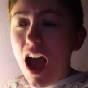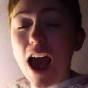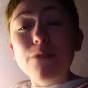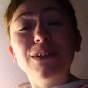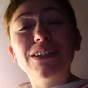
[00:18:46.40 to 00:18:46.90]

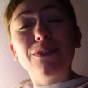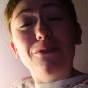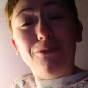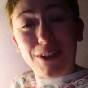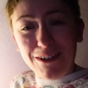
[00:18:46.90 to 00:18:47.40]
I was
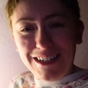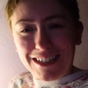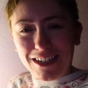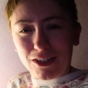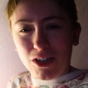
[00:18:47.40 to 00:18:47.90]
very
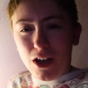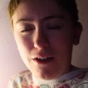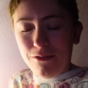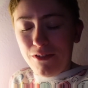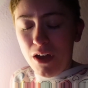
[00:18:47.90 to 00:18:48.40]
ticked
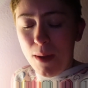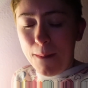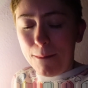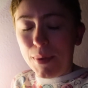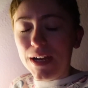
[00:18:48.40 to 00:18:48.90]
off,
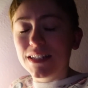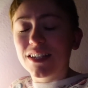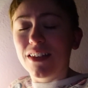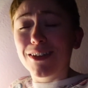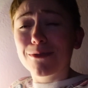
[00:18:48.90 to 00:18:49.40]
but
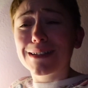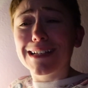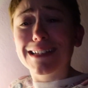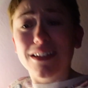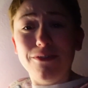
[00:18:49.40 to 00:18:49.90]
there was
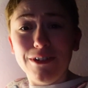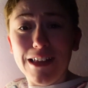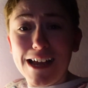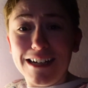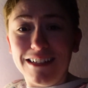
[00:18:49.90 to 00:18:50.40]
a silver
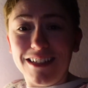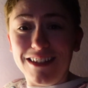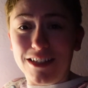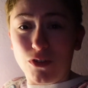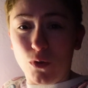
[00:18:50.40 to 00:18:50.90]
lining to
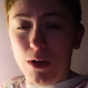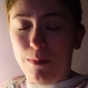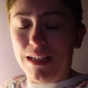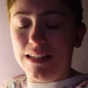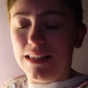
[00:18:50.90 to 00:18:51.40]
this story
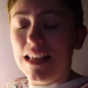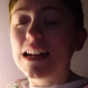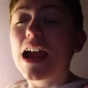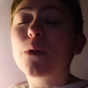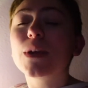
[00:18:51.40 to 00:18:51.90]
because then
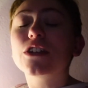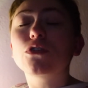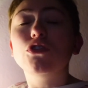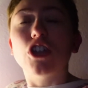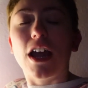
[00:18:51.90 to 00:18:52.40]
I went
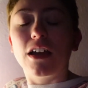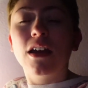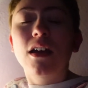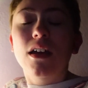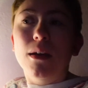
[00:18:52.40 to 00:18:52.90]
to check
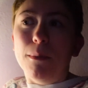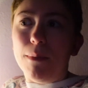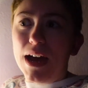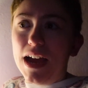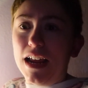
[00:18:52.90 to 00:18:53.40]

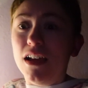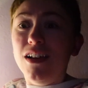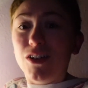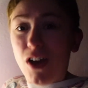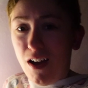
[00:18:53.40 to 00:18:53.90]
my
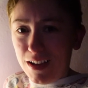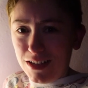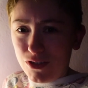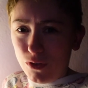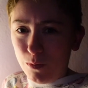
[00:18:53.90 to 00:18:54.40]

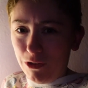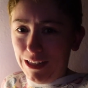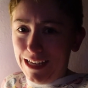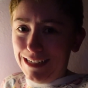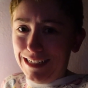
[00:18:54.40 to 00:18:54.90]

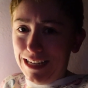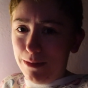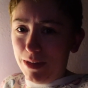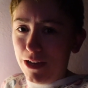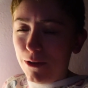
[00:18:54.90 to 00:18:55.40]
costume-related
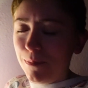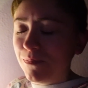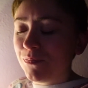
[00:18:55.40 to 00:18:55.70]
email.